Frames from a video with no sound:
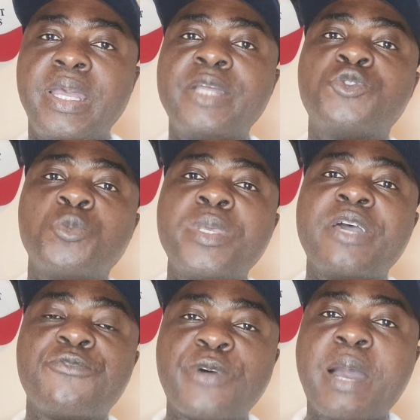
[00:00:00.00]
And to be
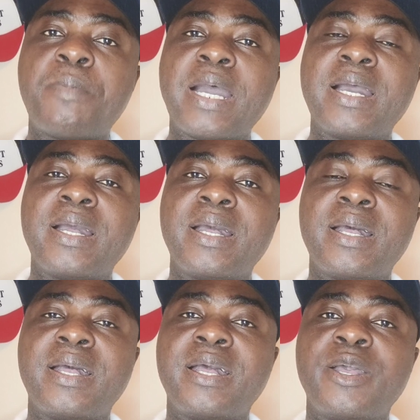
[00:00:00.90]
a farmer,
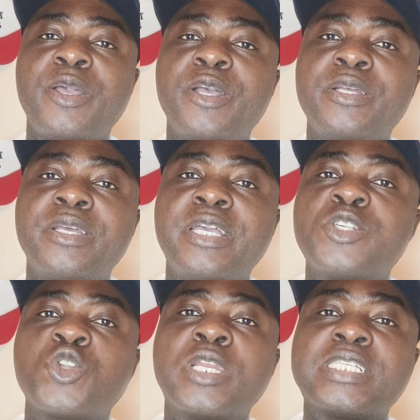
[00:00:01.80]

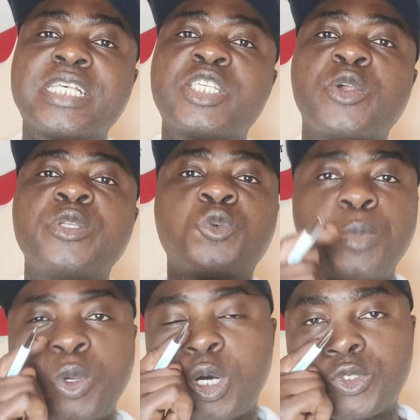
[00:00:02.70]
it's not necessary to
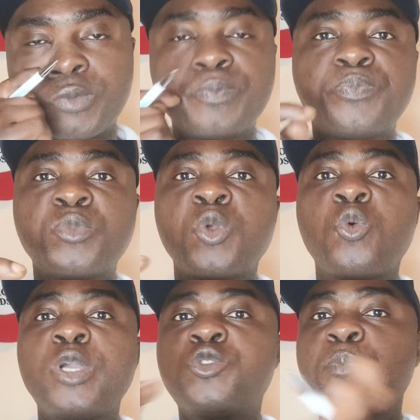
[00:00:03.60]
be what?
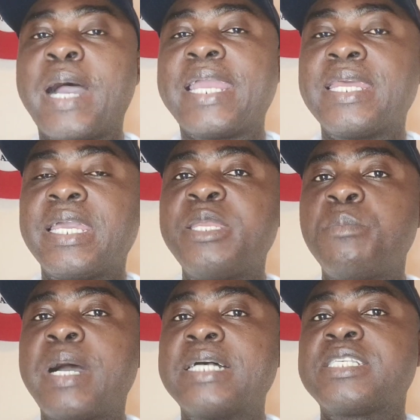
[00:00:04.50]
Going to buy the
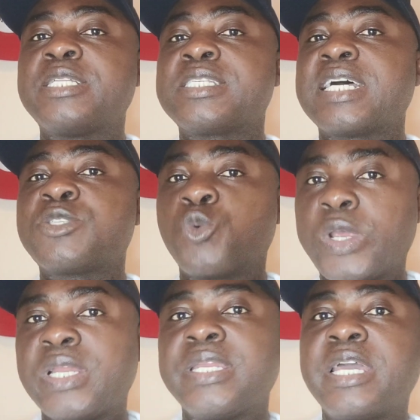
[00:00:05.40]
animals and start
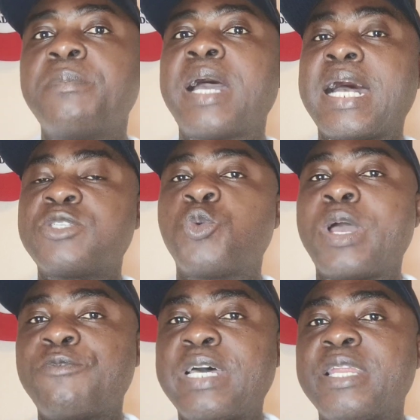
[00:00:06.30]
rearing them, as we
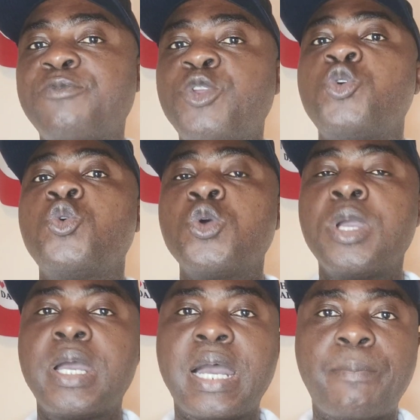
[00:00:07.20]
have done a video
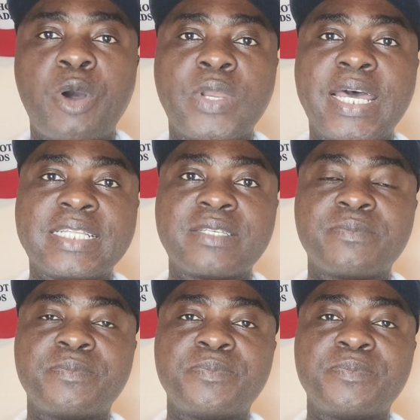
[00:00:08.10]
about that.